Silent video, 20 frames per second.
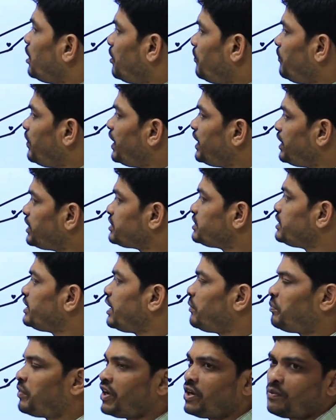Variation in
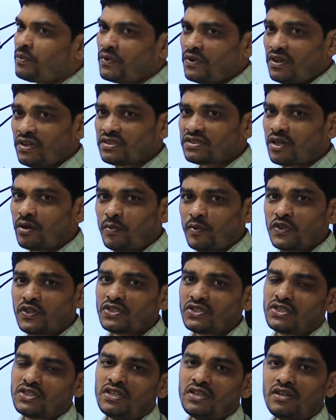applied pull.
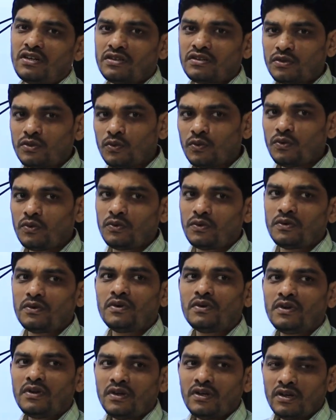Suppose
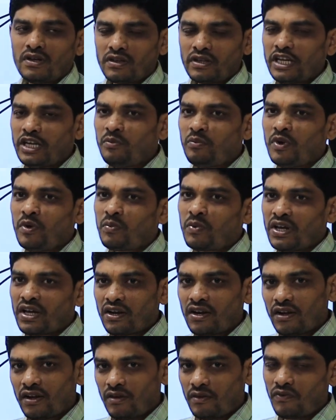two thin people
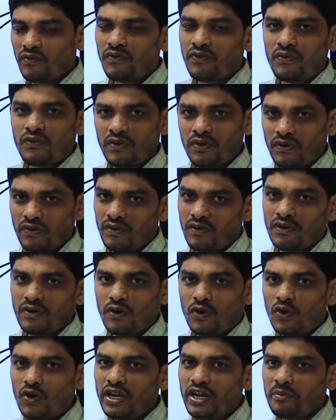are
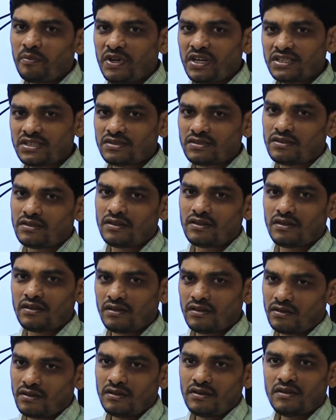holding means
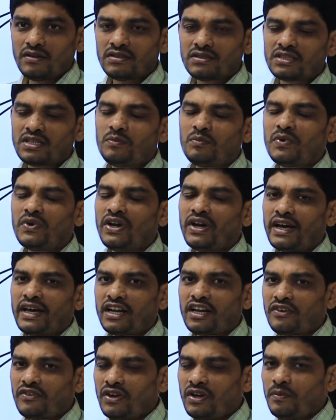some
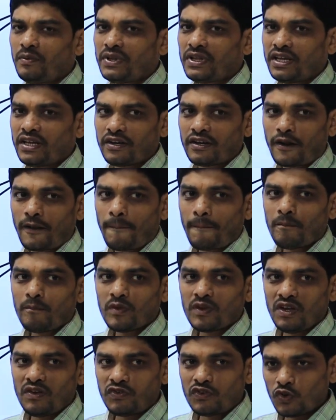error will be there.
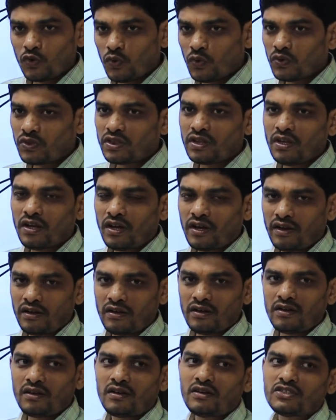If two
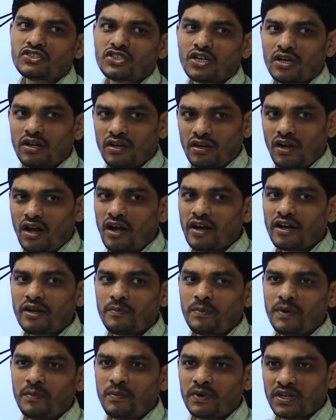
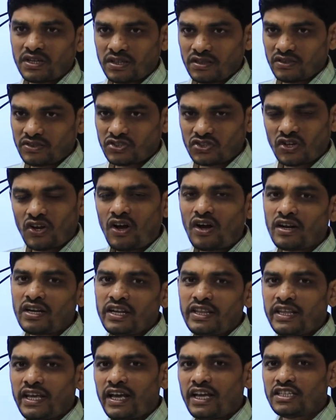longer people are
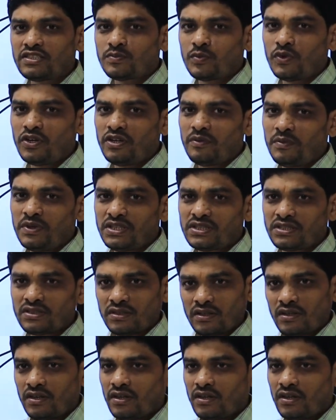strongly they has pulled means